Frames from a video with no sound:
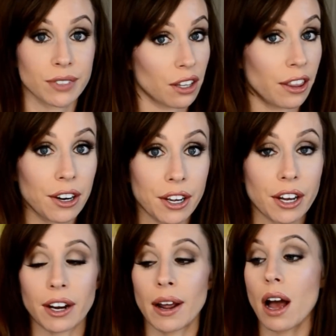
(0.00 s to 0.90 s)
They're
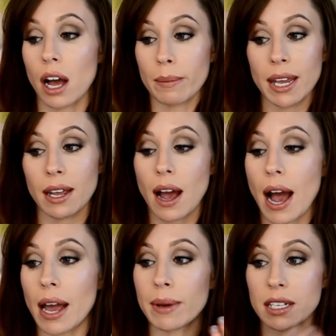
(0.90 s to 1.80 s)
good. I mean,
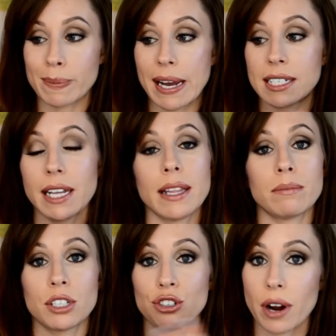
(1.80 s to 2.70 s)
I'm expecting
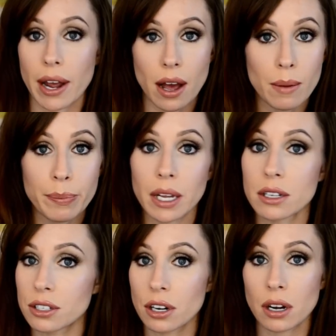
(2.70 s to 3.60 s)
them to dry up in a
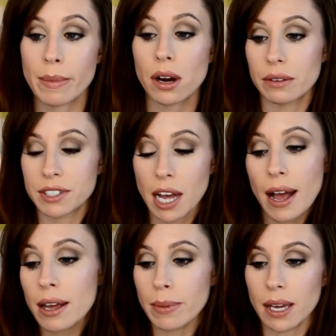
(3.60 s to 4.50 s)
certain amount of
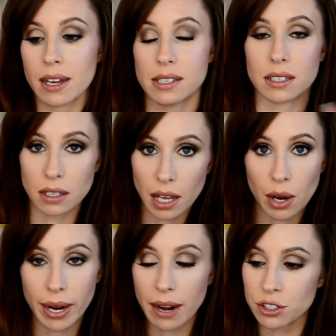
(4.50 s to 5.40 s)
time because it's
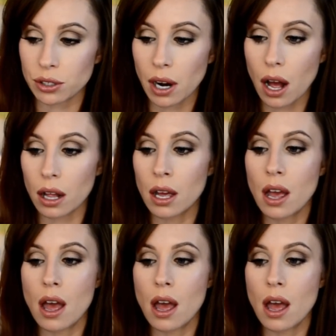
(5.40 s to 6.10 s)
liquid after all